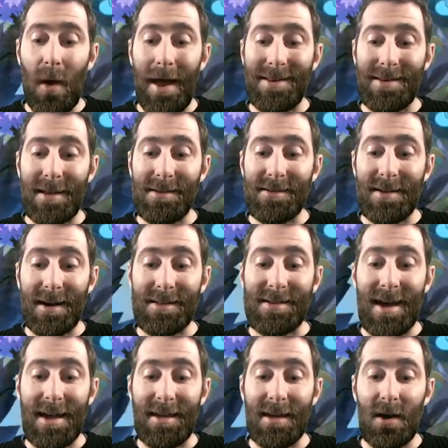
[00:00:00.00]
went and started
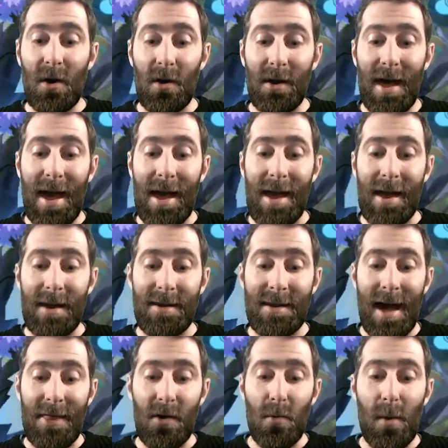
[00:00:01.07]
taking on
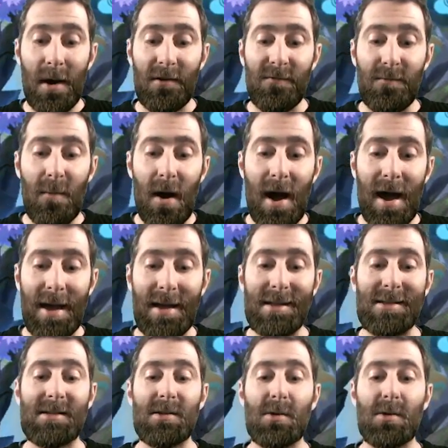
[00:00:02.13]
another one of my